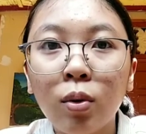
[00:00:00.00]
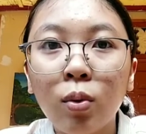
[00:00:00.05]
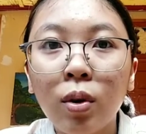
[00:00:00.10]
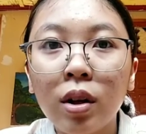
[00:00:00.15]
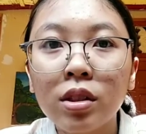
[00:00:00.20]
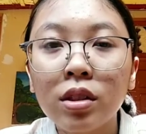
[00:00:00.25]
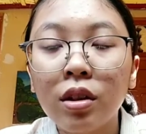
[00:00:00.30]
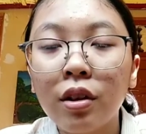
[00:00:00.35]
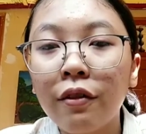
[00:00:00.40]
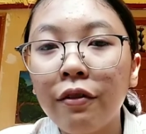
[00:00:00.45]

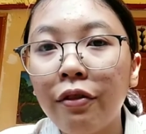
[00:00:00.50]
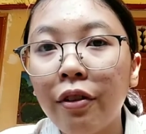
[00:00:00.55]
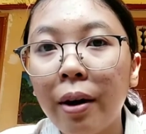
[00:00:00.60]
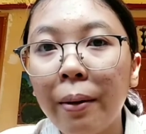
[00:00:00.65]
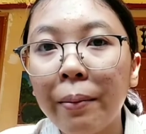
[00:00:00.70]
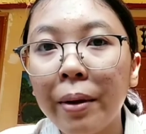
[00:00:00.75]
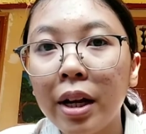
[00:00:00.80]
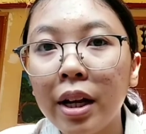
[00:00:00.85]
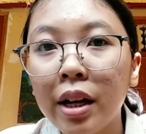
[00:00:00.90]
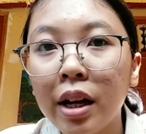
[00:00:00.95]
was
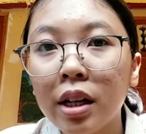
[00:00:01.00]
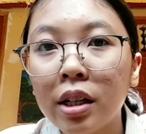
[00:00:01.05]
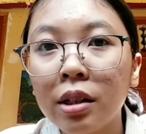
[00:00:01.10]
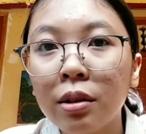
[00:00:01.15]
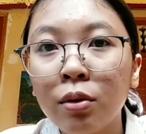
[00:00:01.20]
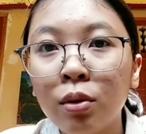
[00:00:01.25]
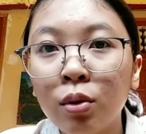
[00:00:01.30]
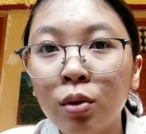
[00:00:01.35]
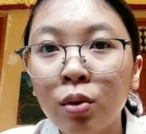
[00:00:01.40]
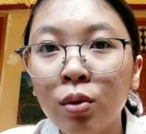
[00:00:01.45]
unfamiliar
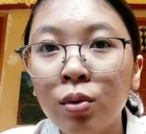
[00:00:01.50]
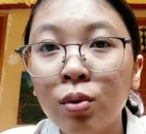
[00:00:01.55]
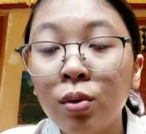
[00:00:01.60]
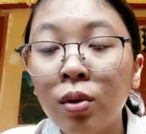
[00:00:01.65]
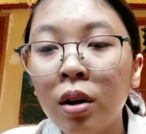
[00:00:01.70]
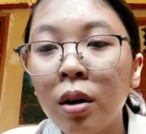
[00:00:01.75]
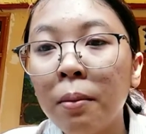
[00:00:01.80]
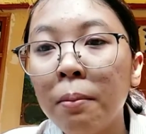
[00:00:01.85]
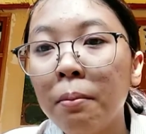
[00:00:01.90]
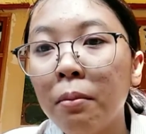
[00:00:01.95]
to
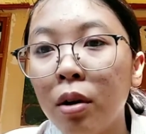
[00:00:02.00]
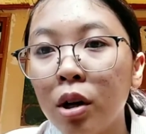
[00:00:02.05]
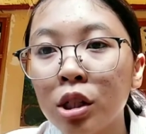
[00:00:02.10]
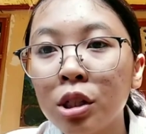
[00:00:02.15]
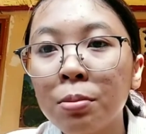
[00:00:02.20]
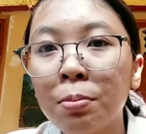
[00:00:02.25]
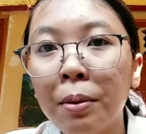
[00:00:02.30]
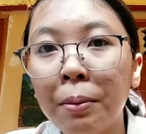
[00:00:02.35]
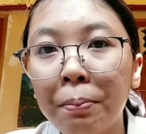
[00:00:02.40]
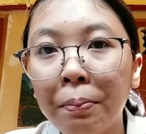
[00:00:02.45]

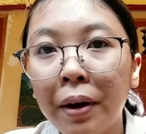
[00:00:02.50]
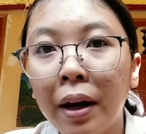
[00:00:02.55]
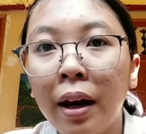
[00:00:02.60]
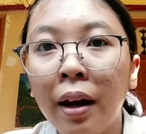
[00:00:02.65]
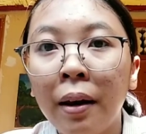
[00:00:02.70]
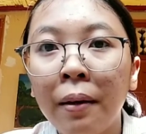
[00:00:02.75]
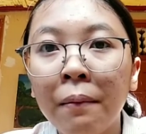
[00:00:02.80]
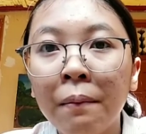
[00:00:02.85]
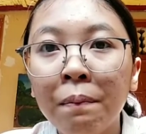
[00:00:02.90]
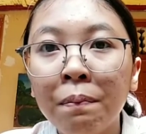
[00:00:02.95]
most people,
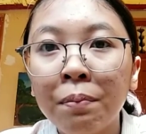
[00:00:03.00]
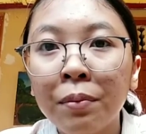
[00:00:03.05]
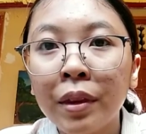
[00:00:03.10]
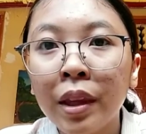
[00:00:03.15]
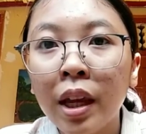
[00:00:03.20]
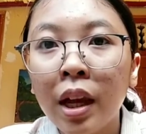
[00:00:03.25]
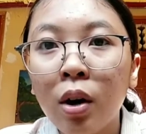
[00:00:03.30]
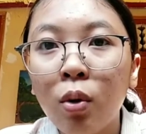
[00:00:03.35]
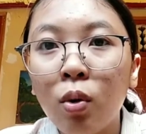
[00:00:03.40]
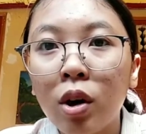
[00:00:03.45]

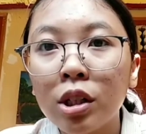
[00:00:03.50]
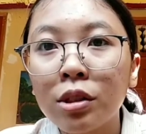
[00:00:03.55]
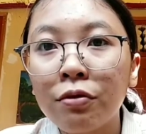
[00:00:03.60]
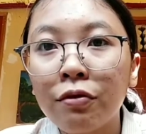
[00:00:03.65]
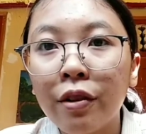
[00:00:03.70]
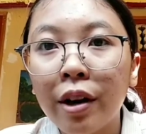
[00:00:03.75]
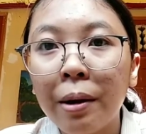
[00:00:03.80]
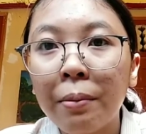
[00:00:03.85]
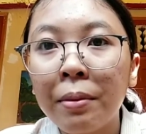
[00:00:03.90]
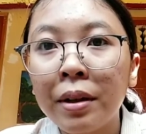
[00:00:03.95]
was
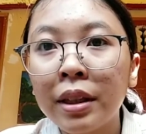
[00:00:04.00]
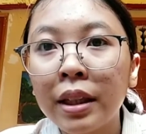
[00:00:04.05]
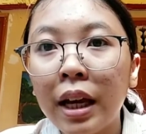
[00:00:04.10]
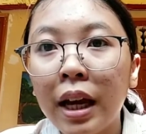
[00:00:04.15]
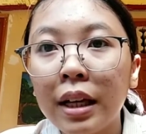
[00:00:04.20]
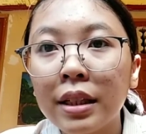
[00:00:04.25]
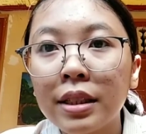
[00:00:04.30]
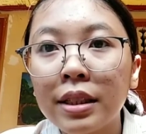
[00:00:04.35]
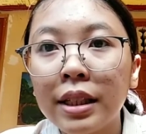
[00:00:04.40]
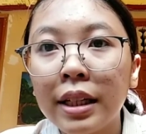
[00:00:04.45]
framed
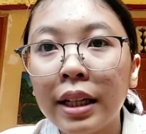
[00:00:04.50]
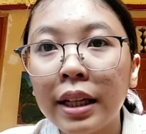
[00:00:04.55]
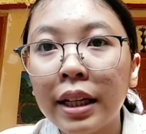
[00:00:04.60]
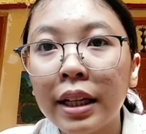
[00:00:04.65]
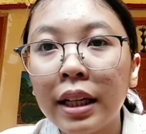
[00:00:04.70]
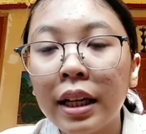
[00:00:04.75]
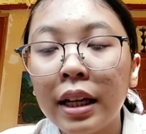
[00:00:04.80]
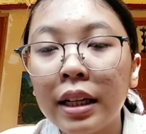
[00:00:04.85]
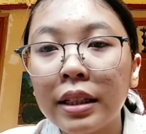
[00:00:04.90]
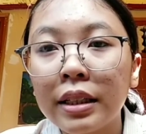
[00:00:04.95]
as
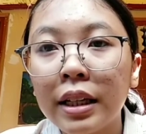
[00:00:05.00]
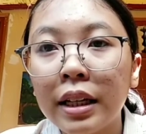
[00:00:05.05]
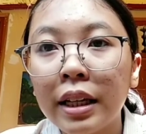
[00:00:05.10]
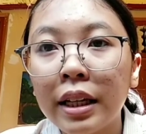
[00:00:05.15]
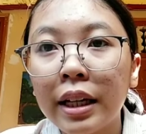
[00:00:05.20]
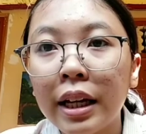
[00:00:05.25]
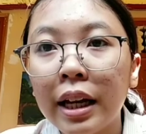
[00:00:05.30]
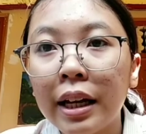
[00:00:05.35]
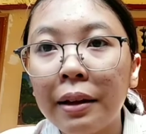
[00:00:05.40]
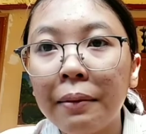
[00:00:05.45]

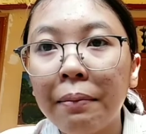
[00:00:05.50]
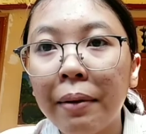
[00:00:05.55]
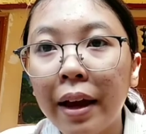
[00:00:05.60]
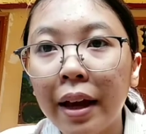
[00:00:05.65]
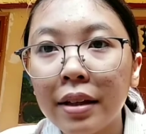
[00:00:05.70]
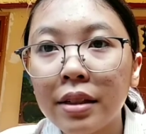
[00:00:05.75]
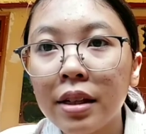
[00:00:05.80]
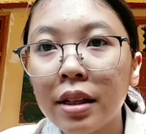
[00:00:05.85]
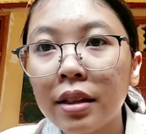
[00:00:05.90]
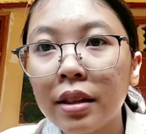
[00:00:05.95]
genetically
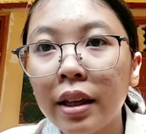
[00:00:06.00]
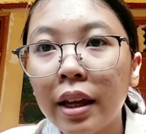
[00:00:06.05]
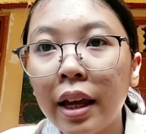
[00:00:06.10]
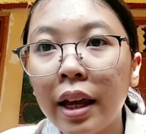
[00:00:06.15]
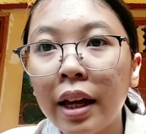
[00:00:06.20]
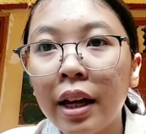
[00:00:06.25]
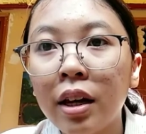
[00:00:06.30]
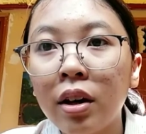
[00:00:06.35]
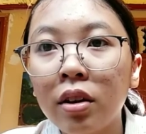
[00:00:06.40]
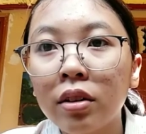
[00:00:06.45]
based
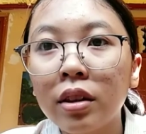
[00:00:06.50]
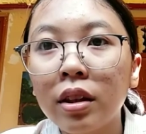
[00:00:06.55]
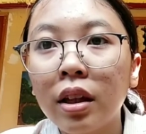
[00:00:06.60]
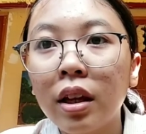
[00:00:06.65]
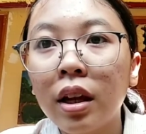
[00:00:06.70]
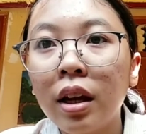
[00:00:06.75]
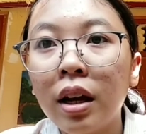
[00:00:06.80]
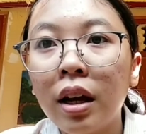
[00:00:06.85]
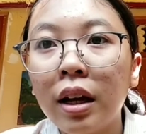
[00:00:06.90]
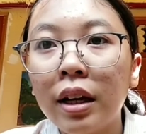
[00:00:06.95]
and not
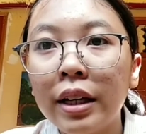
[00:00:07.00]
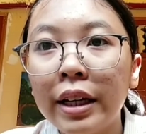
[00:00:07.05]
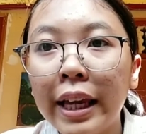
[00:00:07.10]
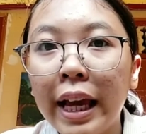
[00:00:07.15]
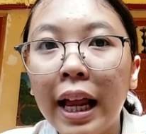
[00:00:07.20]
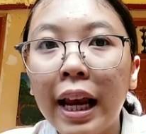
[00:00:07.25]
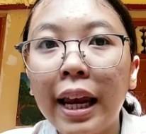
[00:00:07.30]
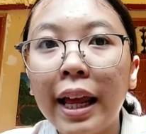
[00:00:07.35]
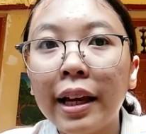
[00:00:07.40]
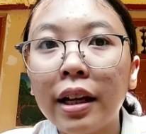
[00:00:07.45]
a
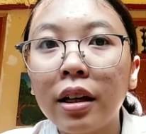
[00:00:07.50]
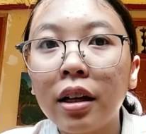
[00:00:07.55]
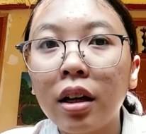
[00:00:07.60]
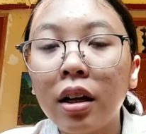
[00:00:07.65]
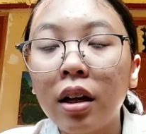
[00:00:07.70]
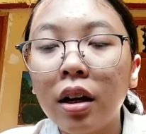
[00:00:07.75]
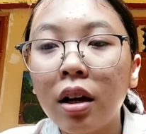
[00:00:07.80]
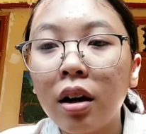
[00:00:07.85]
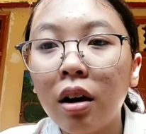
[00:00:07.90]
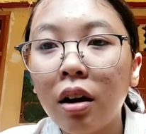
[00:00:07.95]
dialect
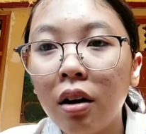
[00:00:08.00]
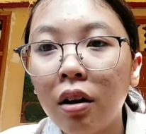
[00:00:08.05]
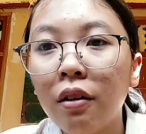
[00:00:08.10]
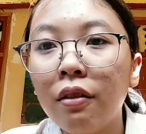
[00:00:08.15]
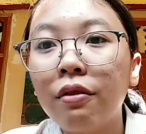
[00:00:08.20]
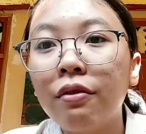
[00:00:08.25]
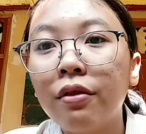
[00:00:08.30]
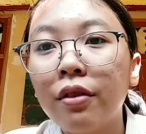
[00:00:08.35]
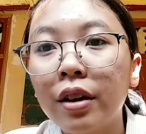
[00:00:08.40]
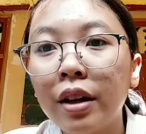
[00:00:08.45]

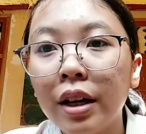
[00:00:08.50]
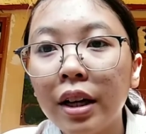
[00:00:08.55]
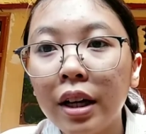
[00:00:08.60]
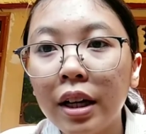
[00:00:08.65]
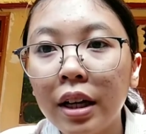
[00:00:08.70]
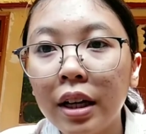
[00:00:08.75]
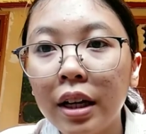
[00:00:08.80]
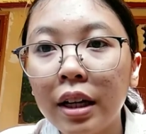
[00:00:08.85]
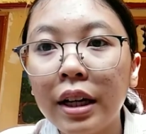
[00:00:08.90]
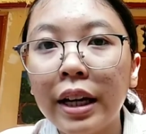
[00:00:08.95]
of
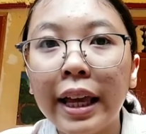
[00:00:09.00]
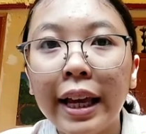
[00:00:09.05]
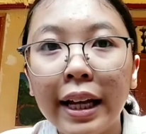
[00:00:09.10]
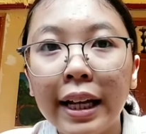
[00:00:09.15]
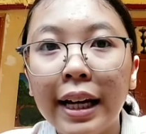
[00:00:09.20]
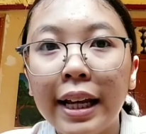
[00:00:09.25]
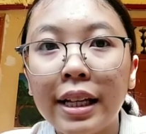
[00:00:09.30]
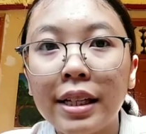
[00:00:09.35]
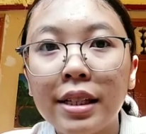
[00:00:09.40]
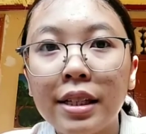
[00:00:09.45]
an
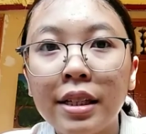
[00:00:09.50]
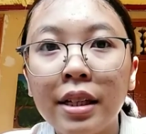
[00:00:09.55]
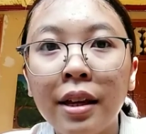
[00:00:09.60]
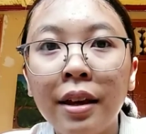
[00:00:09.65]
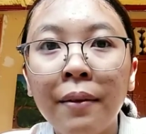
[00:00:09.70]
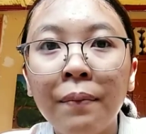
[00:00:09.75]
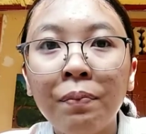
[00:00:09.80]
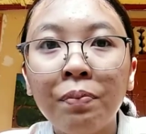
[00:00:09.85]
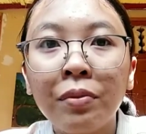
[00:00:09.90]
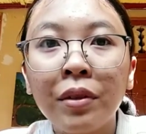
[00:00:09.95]
English
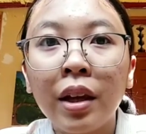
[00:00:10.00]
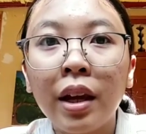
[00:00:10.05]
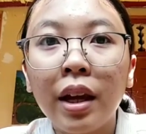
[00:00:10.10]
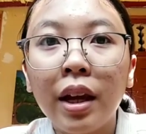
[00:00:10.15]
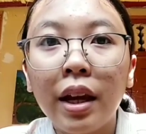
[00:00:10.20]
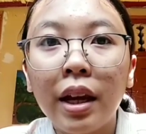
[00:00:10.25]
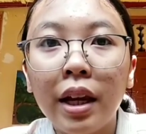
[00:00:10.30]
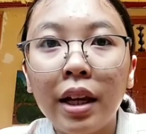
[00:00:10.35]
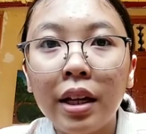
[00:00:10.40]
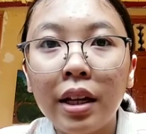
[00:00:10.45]

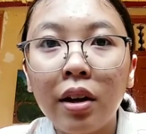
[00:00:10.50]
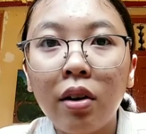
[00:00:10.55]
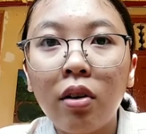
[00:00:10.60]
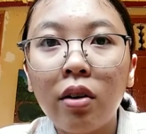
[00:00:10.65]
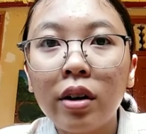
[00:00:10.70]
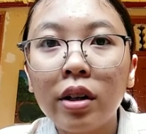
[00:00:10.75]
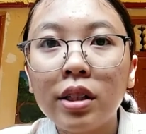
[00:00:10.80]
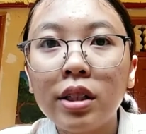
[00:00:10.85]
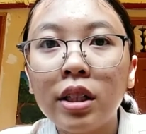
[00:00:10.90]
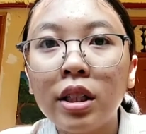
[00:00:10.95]
in the
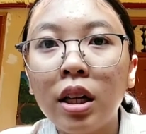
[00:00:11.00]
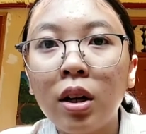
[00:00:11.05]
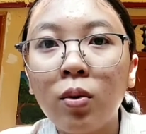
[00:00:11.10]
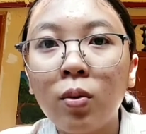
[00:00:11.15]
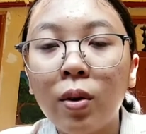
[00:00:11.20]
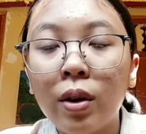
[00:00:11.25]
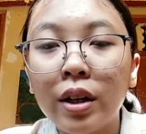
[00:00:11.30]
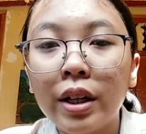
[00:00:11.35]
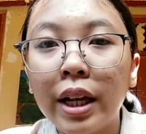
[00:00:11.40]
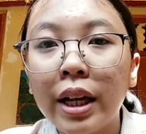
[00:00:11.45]
original
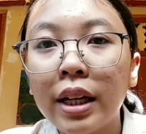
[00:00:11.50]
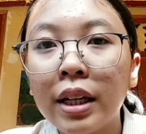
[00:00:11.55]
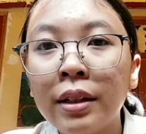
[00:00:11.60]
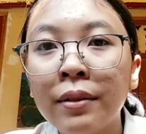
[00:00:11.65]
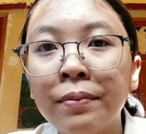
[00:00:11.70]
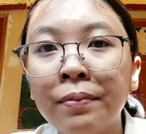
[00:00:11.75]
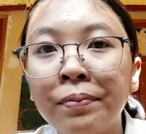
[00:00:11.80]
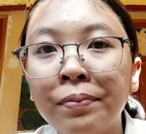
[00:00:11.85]
wording.